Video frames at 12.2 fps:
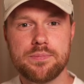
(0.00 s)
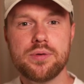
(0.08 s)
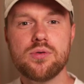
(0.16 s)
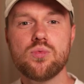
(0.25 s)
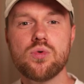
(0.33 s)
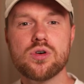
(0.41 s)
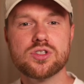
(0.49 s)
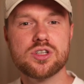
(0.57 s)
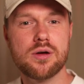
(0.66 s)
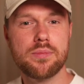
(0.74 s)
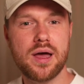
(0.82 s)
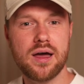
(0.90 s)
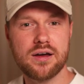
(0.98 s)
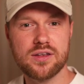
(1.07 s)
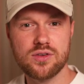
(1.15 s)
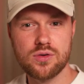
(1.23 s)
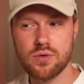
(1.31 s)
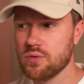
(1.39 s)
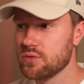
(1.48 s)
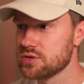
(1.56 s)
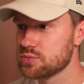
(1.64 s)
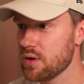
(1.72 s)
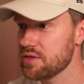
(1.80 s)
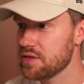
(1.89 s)
what about yours?
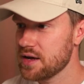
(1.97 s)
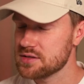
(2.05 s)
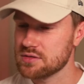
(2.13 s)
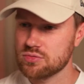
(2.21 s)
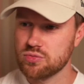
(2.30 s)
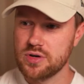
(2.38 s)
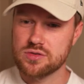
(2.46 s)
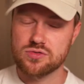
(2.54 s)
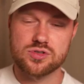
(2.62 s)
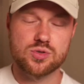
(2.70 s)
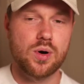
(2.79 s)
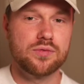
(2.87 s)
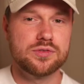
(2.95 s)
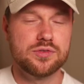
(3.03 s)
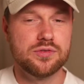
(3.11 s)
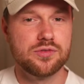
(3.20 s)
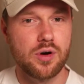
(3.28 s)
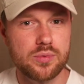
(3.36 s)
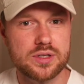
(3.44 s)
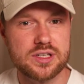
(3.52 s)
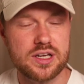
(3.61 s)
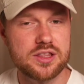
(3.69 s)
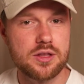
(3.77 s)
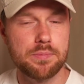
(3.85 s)
1,312 of you voted
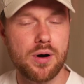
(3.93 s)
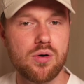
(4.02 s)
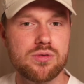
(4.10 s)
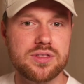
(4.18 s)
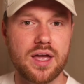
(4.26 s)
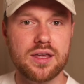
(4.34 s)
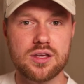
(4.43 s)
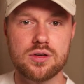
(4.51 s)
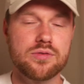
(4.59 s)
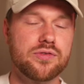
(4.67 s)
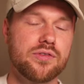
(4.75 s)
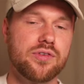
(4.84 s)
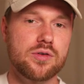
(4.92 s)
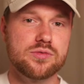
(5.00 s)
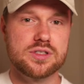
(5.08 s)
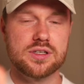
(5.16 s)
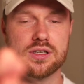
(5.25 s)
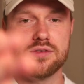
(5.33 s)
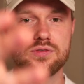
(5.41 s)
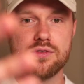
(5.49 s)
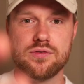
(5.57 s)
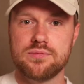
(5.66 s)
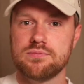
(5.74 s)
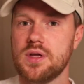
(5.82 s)
in the poll. Thank you for voting. If you've
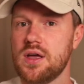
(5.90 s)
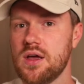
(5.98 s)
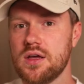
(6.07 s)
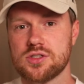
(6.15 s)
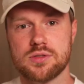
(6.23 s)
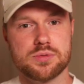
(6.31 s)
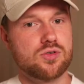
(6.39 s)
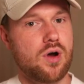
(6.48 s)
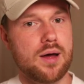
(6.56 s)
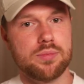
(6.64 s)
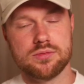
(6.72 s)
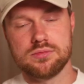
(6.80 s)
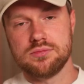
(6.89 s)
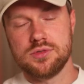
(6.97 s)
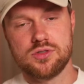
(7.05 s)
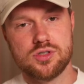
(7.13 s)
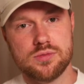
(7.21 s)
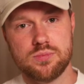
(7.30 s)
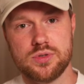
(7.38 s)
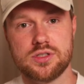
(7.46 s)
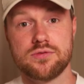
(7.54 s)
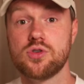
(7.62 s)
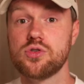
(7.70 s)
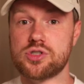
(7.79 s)
subscribed on YouTube, which of
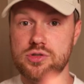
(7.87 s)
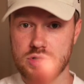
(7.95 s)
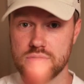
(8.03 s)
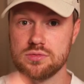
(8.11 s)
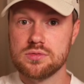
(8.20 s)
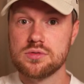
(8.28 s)
course you do,